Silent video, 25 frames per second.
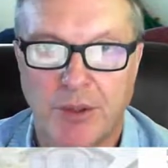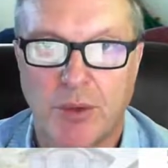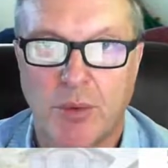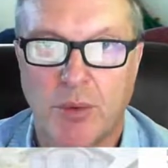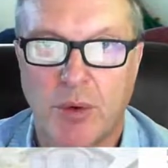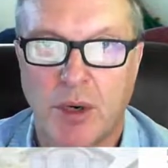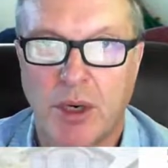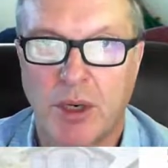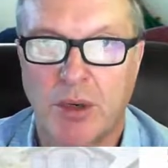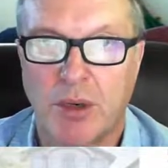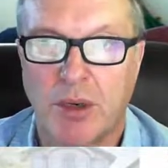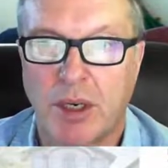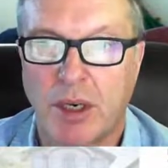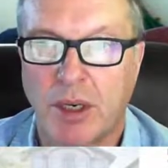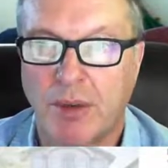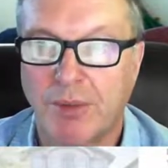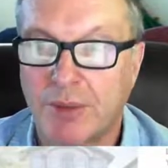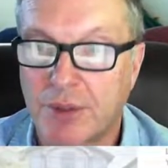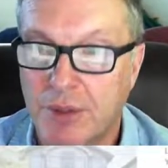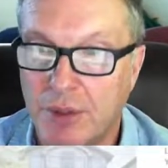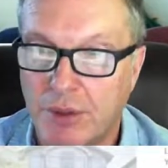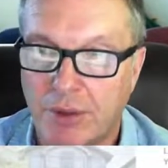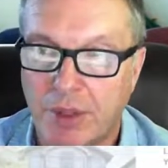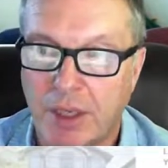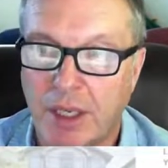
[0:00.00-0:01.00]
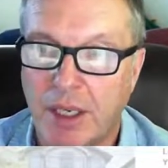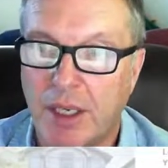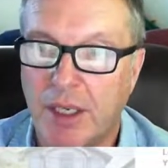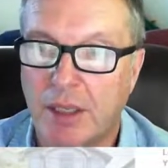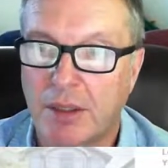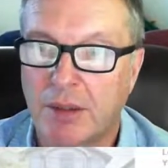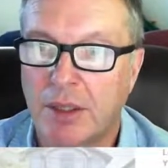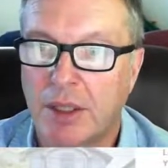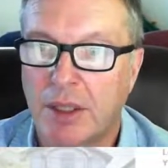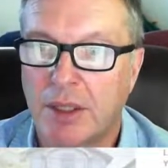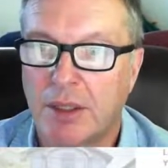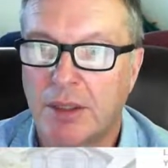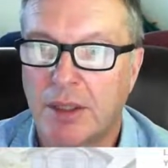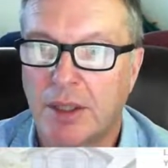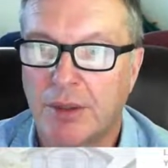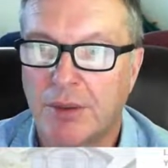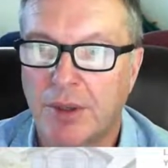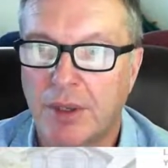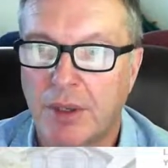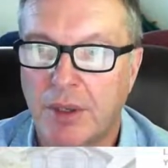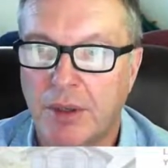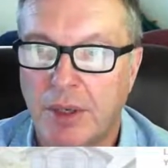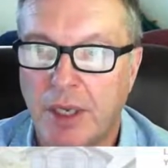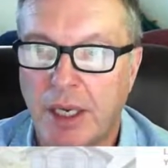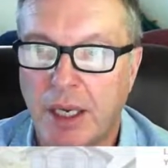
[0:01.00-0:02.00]
They turned the water off so that
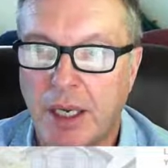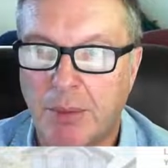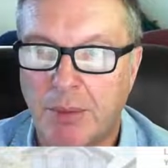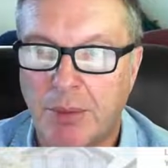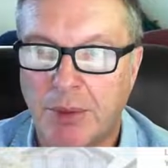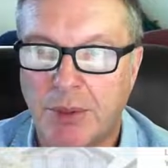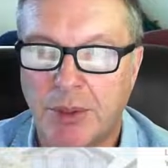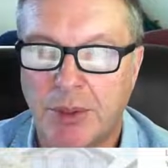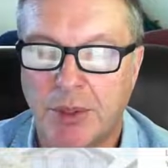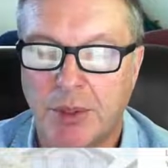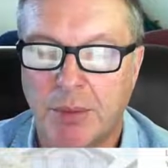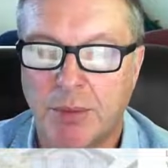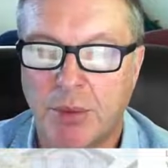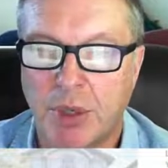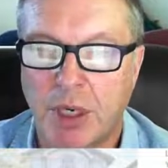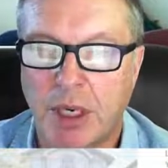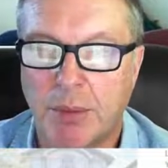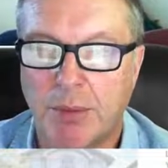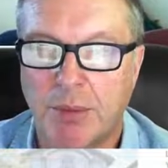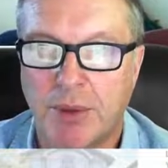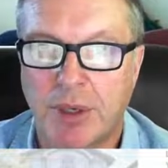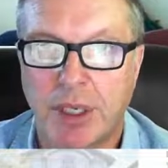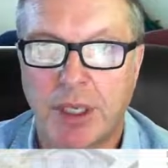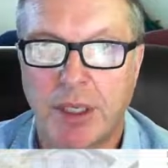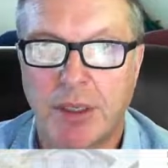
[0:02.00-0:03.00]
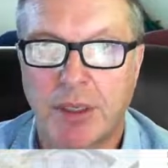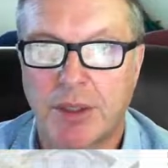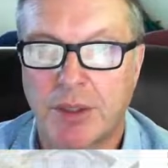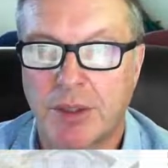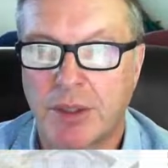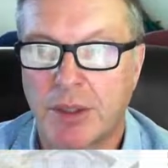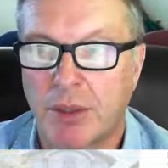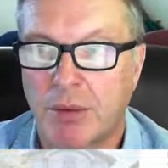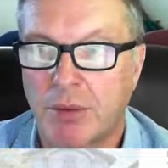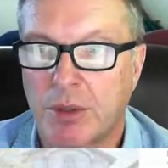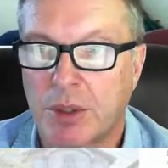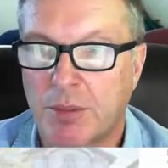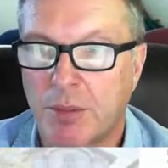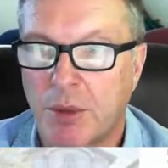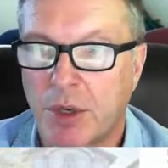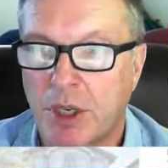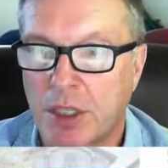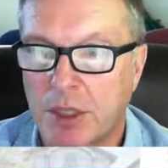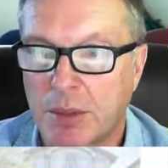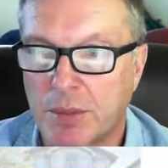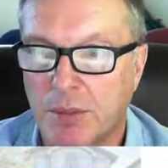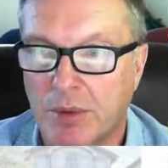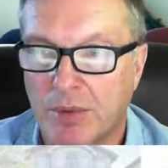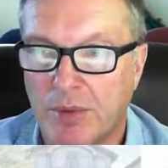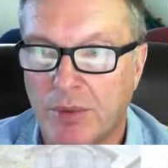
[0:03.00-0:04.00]
nothing could happen to the property because they're
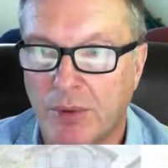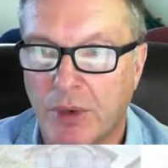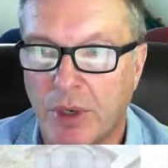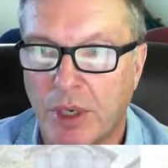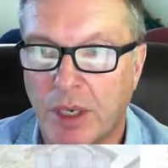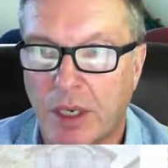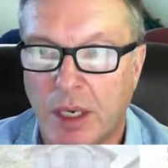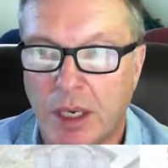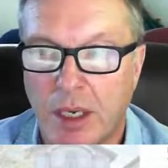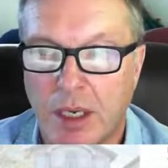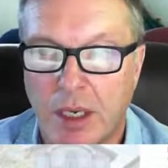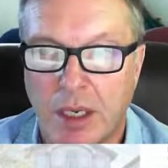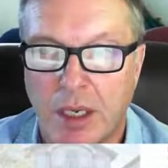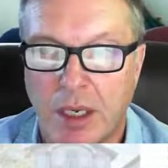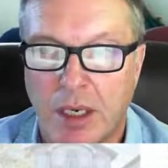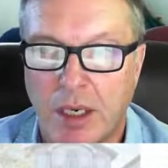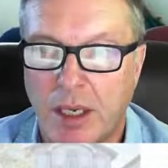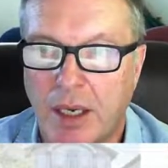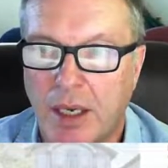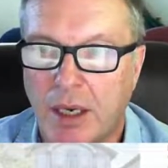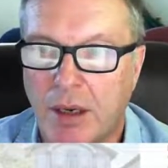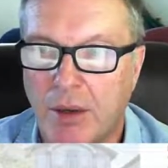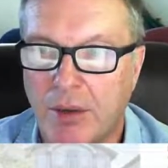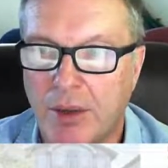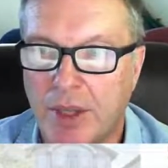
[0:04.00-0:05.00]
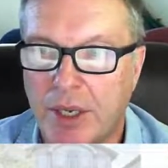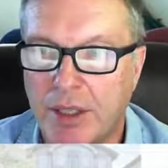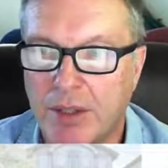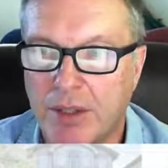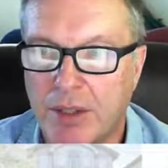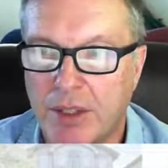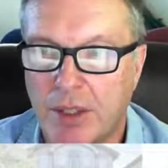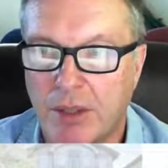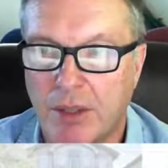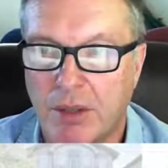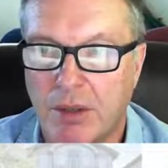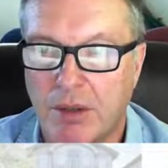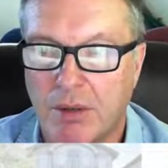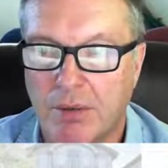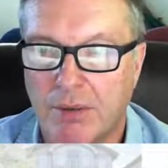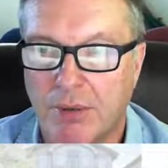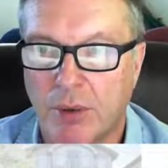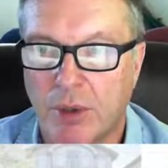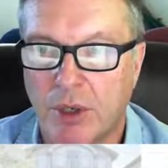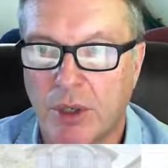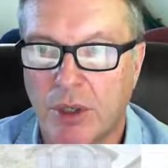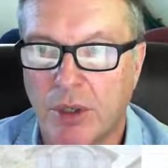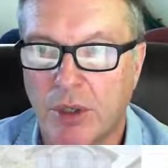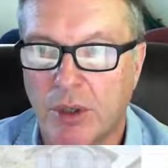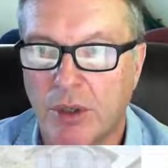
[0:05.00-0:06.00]
responsible for it. Now, that's
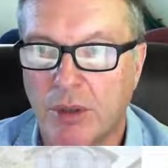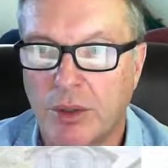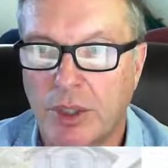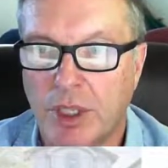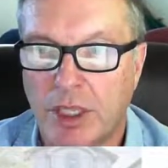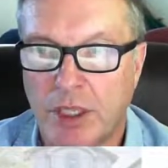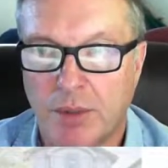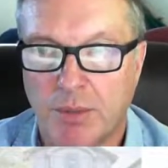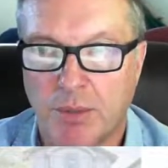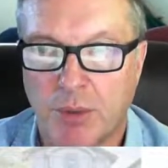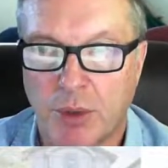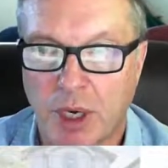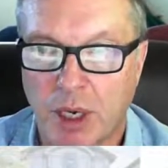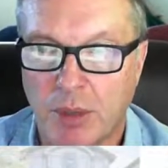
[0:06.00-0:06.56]
either a foreclosure.